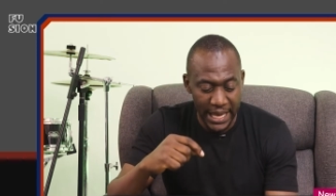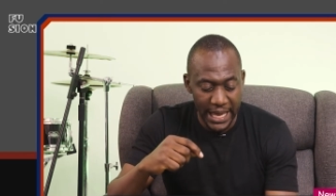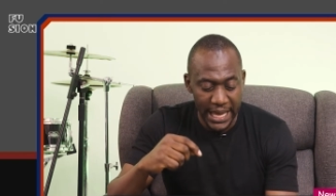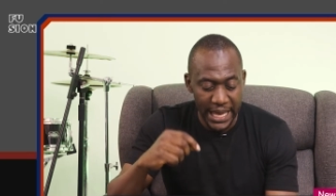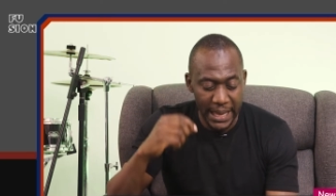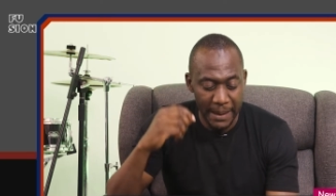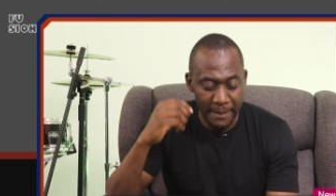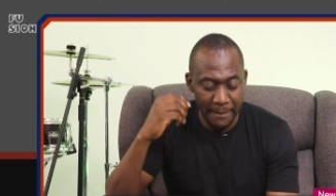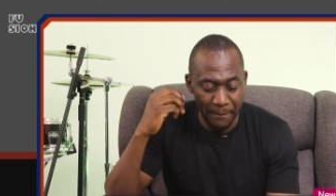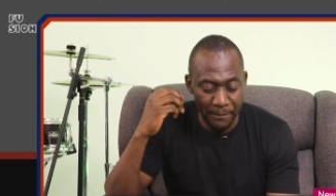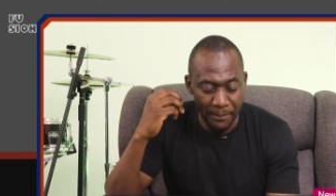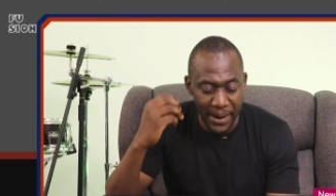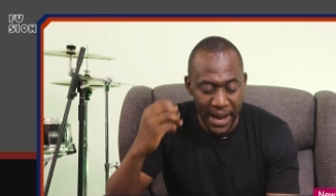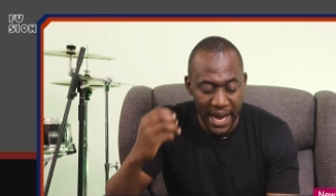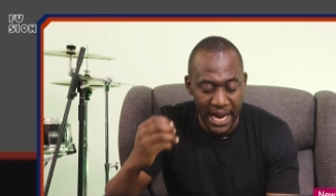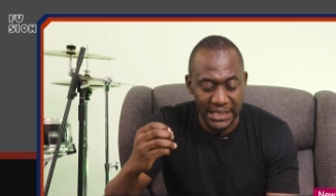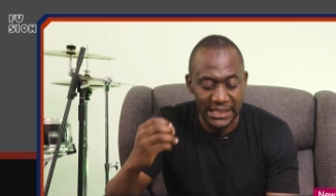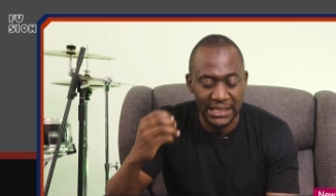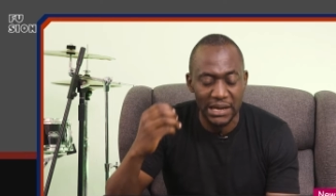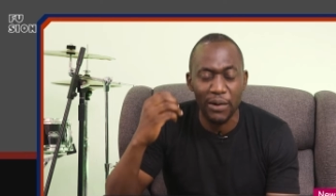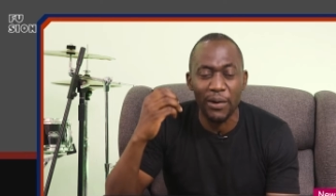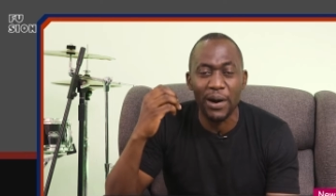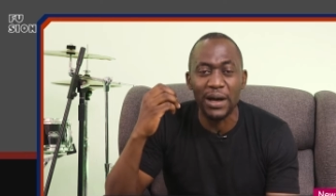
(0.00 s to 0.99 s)

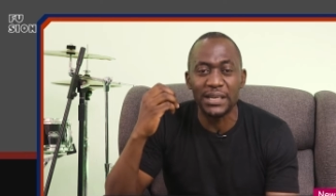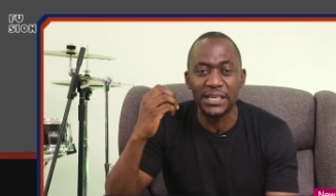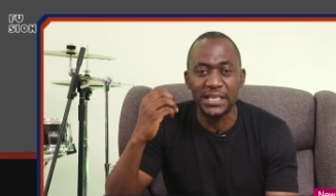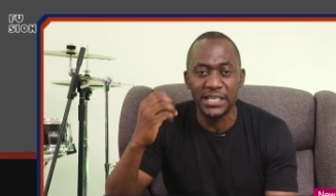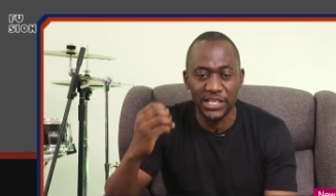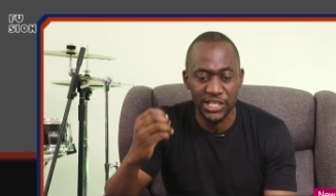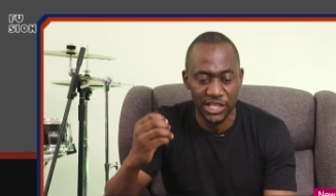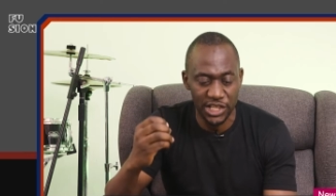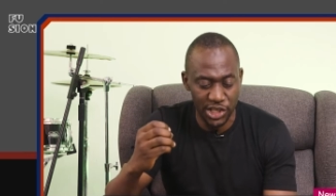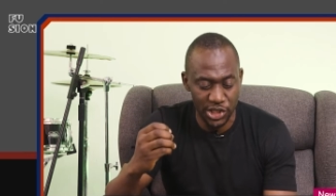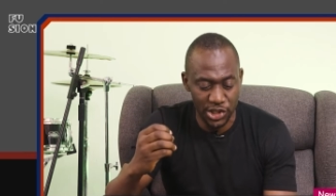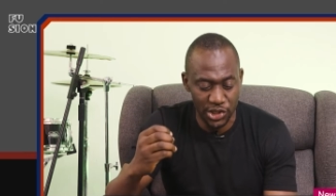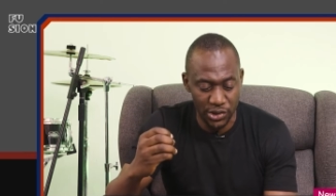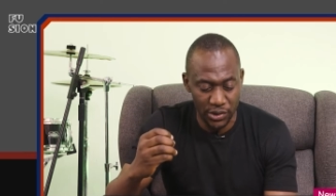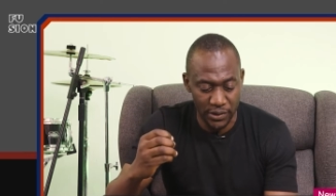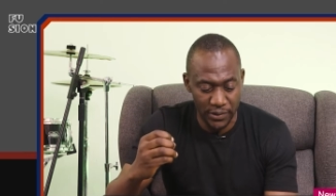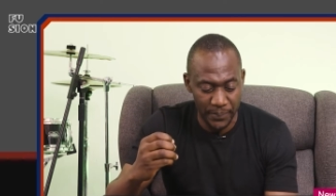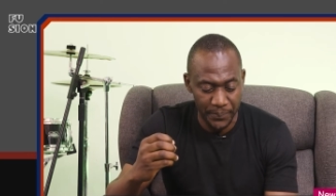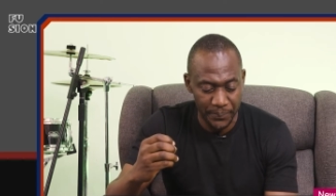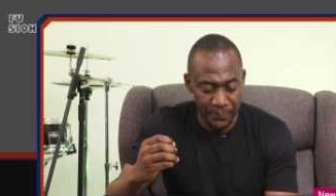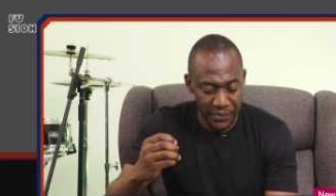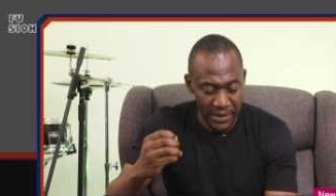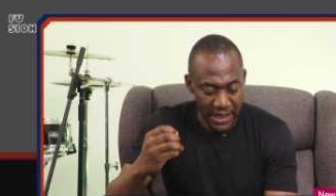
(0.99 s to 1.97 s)
impact our decision,
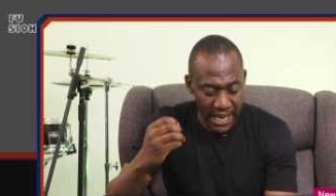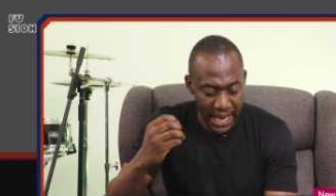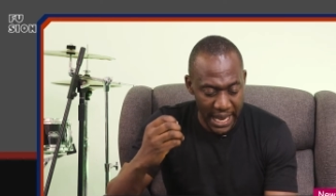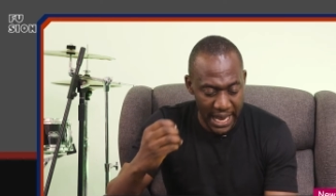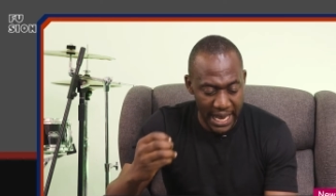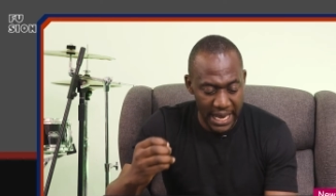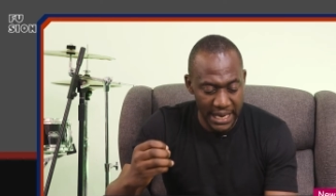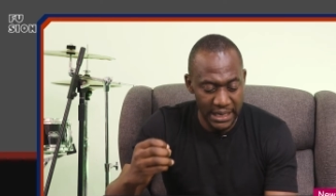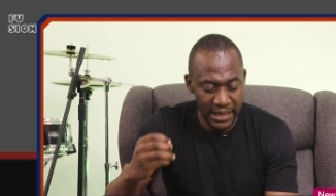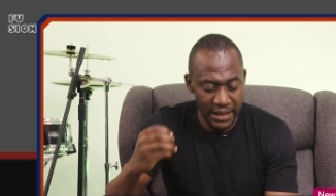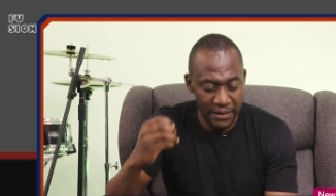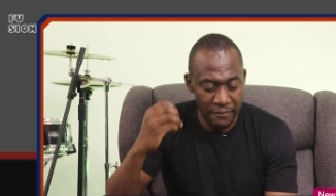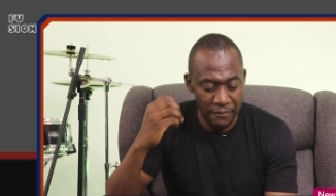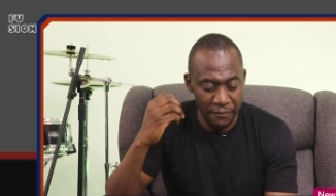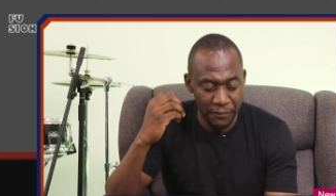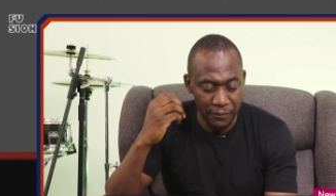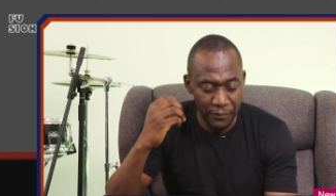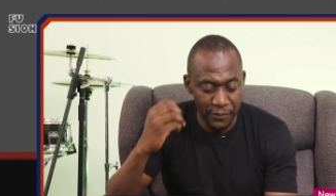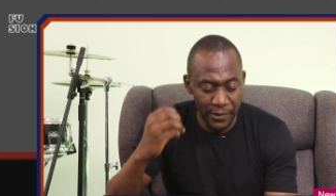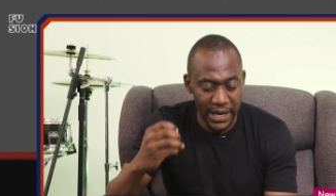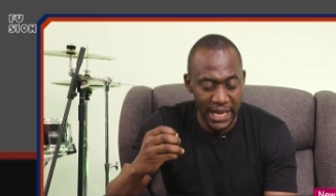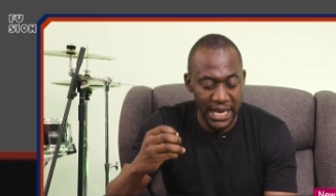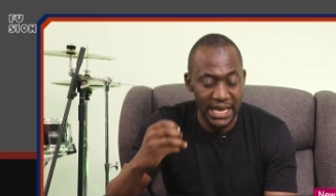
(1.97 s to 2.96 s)
and
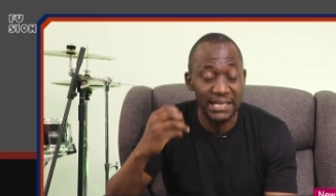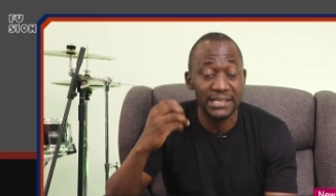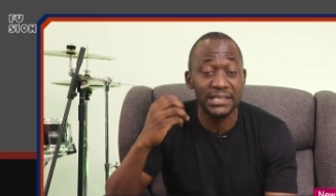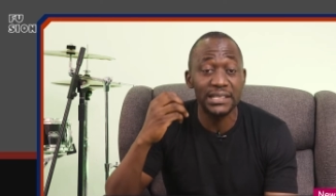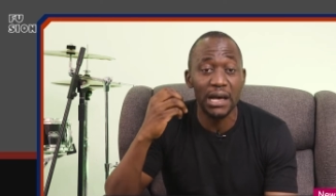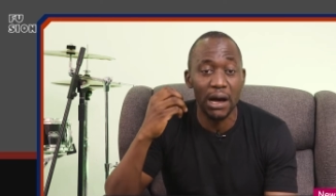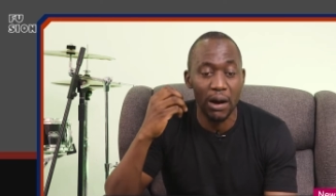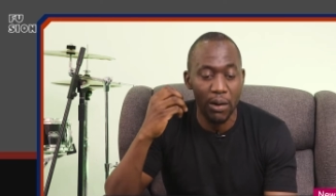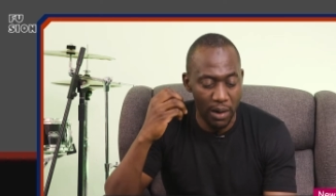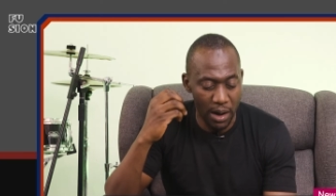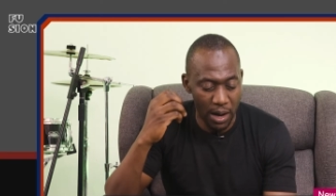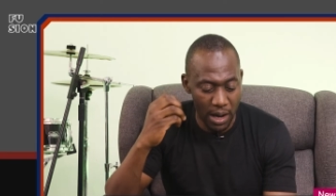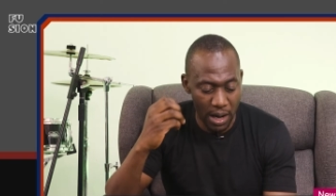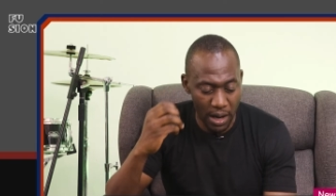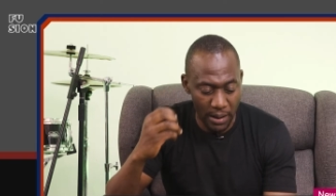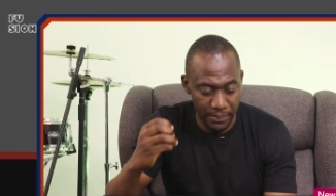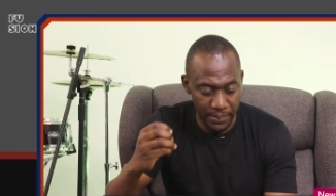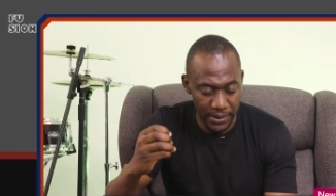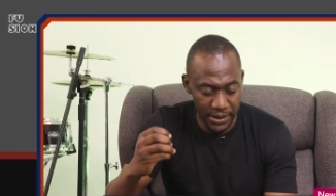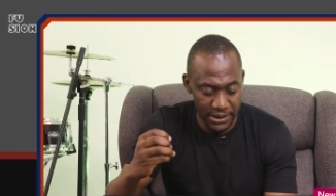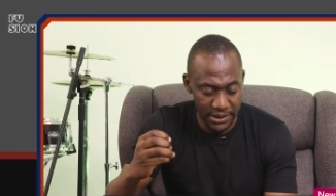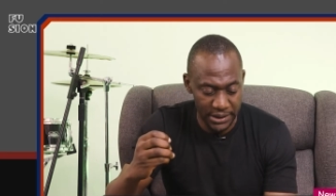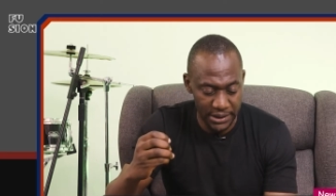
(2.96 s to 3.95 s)
influence our
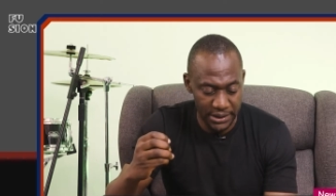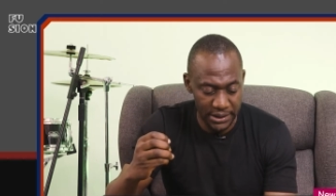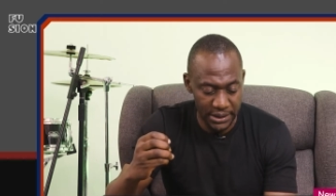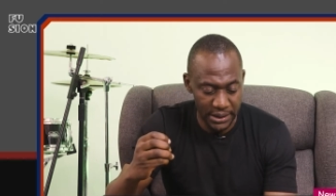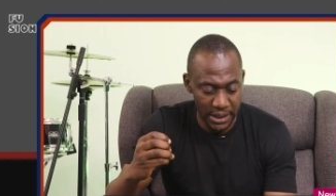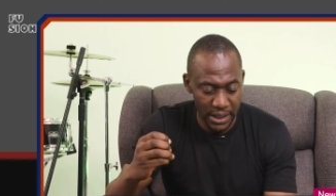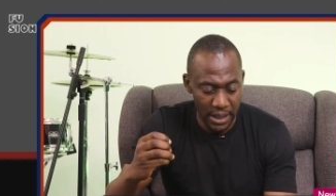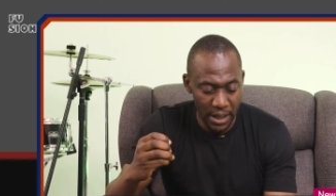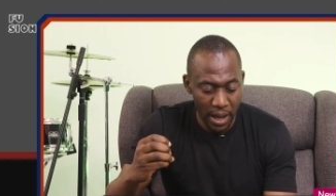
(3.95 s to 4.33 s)
habits.